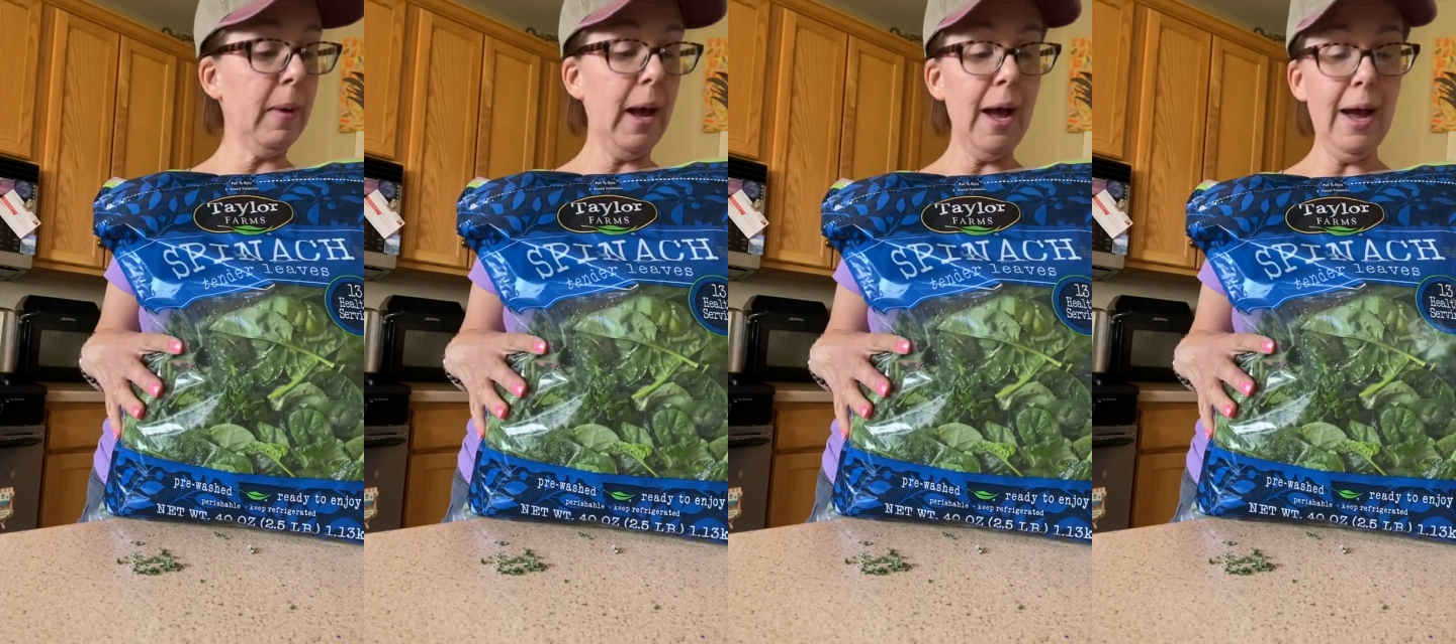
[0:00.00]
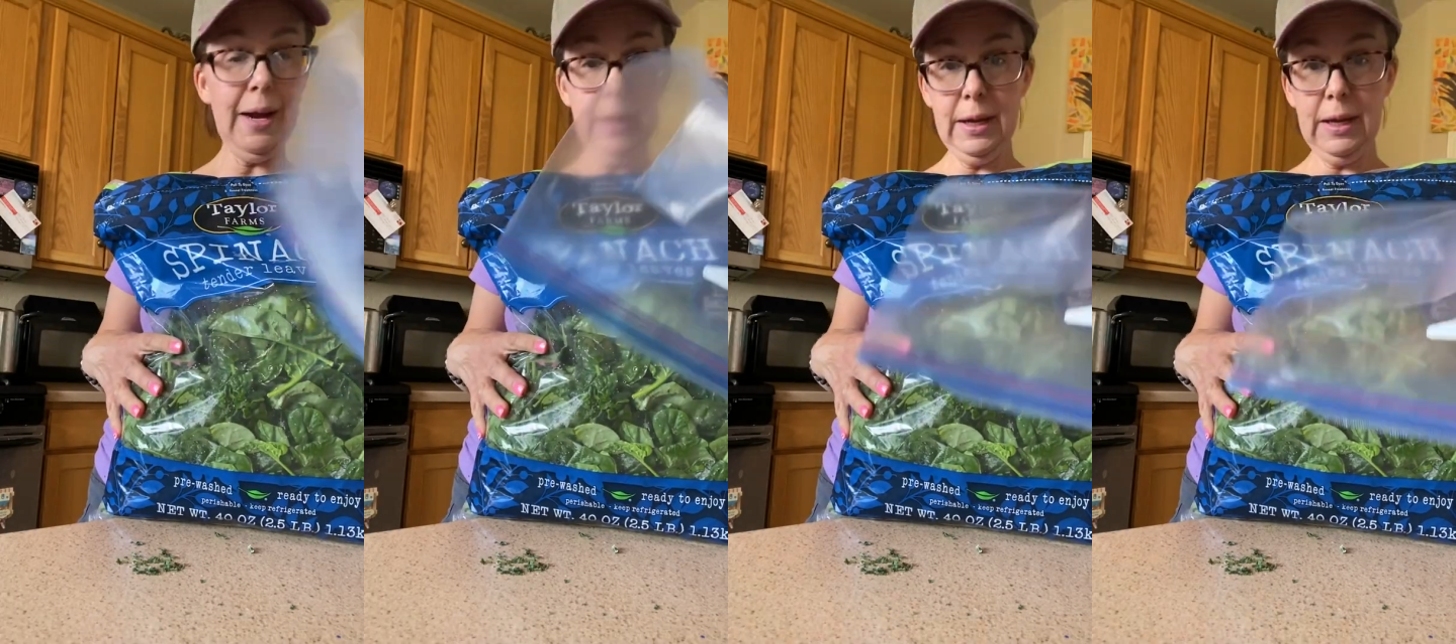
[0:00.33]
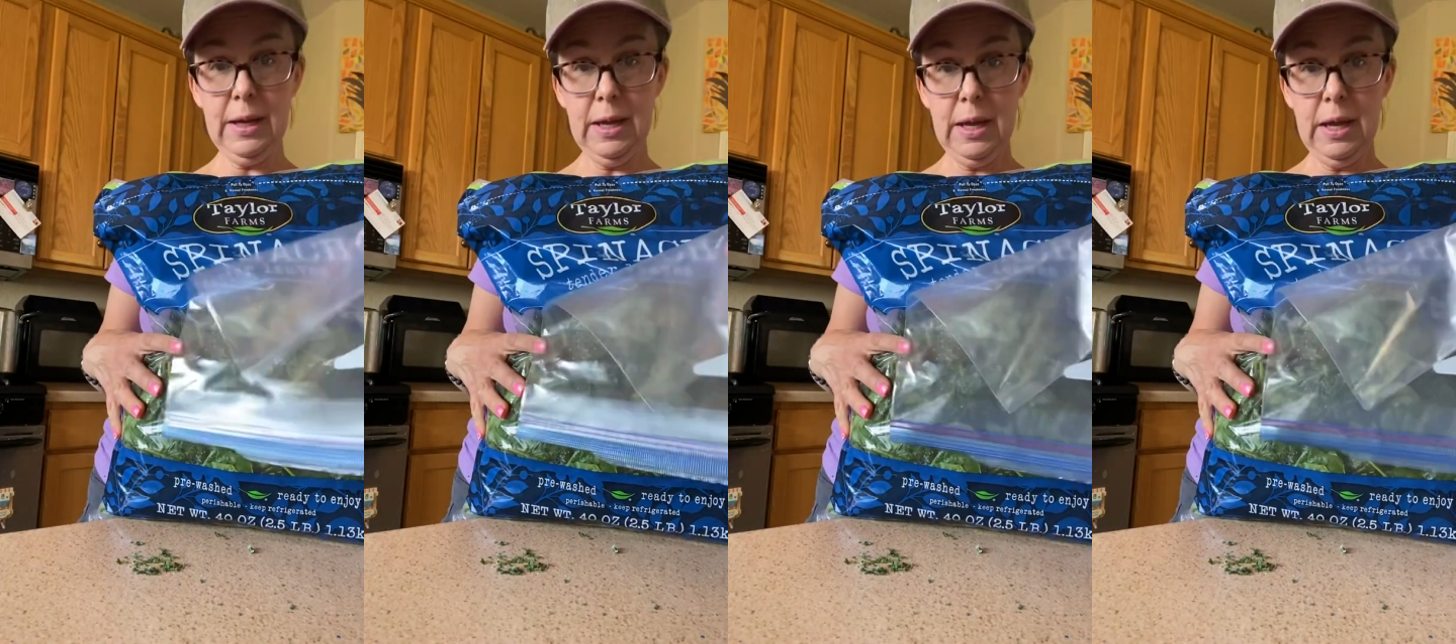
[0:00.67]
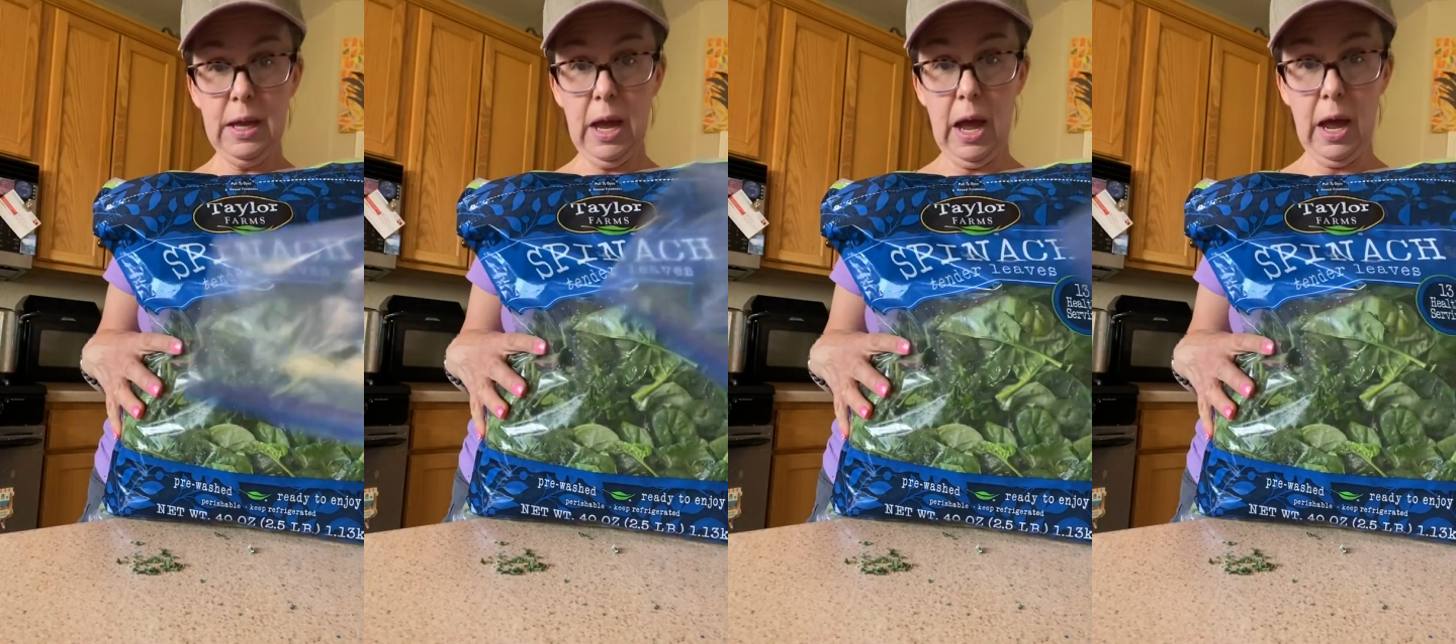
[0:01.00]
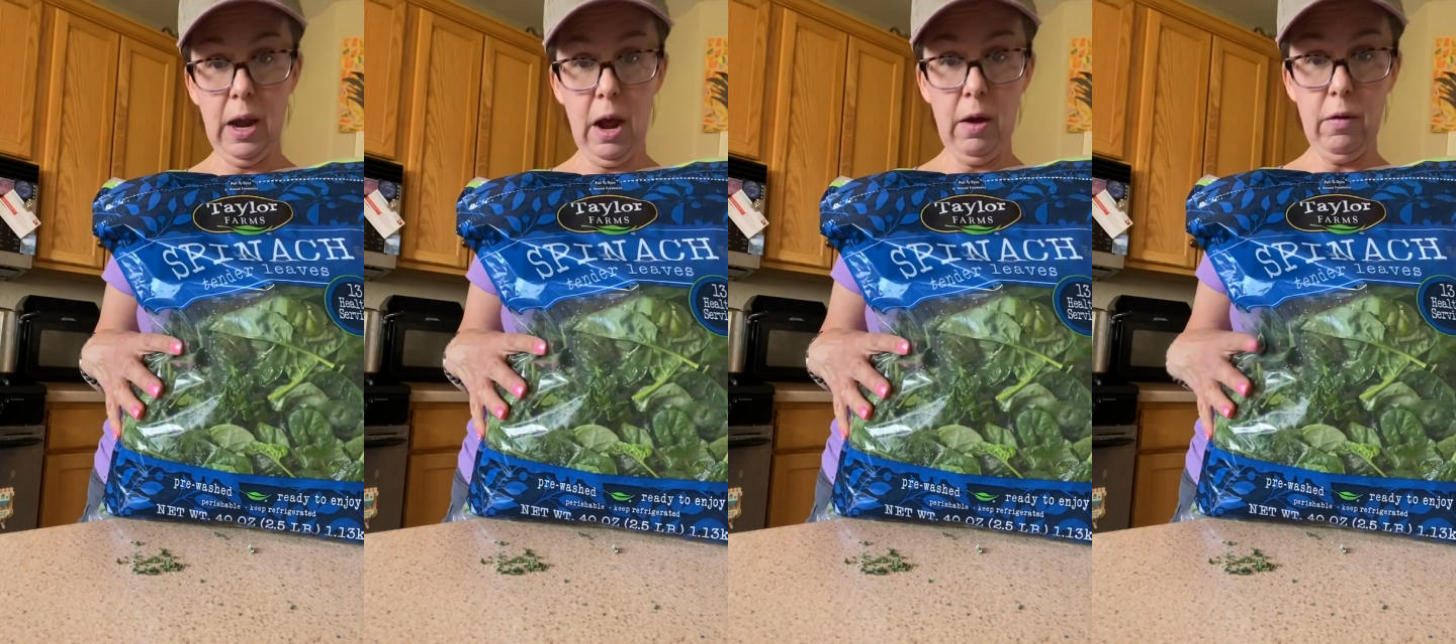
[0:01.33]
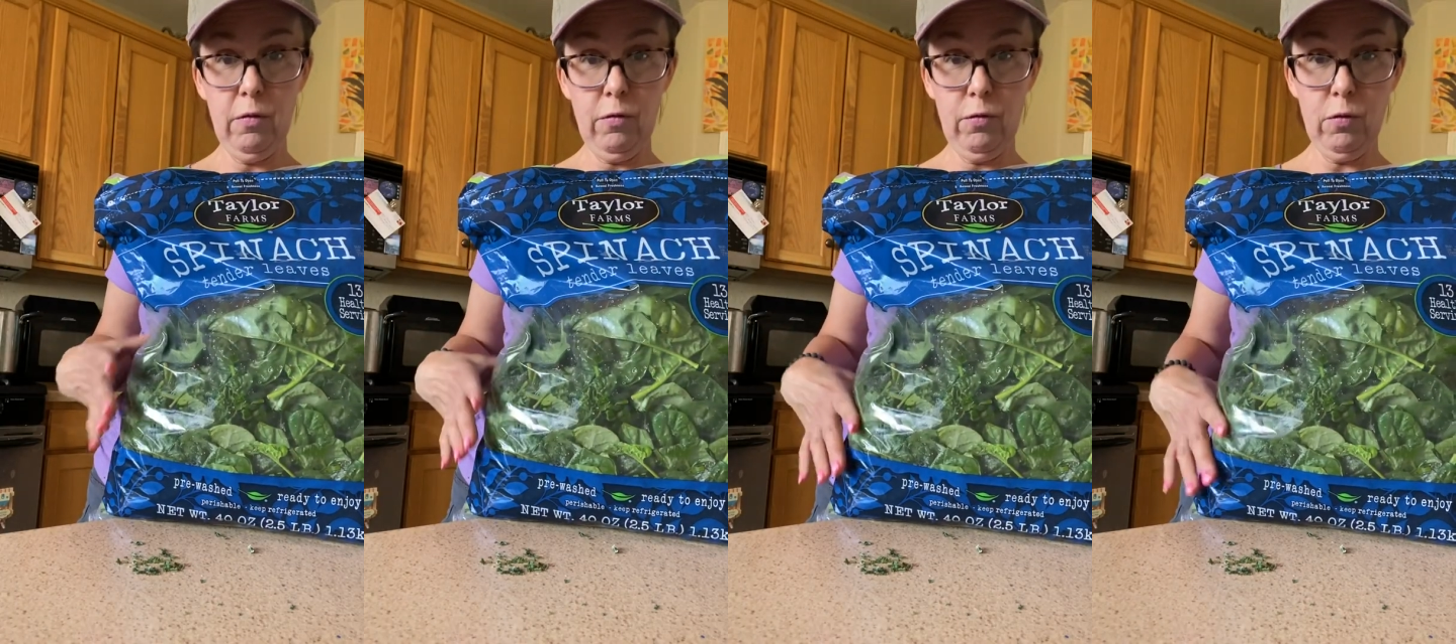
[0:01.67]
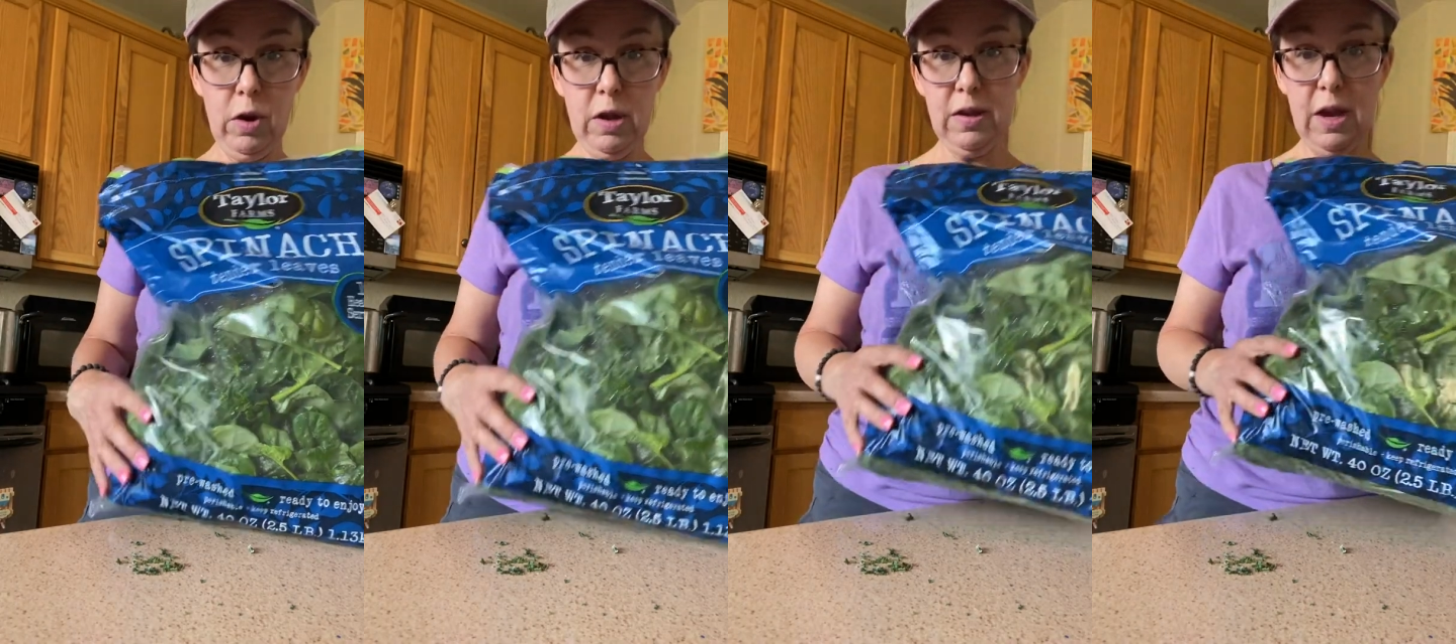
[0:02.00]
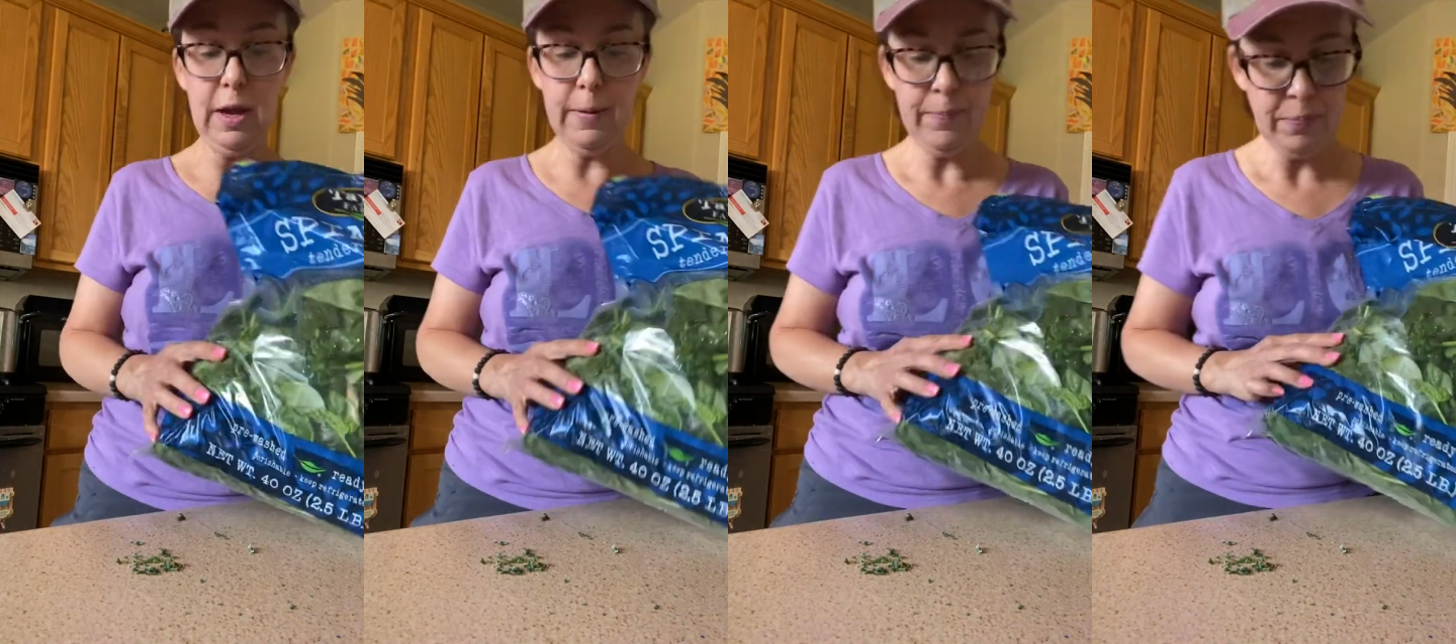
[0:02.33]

bag and freeze it.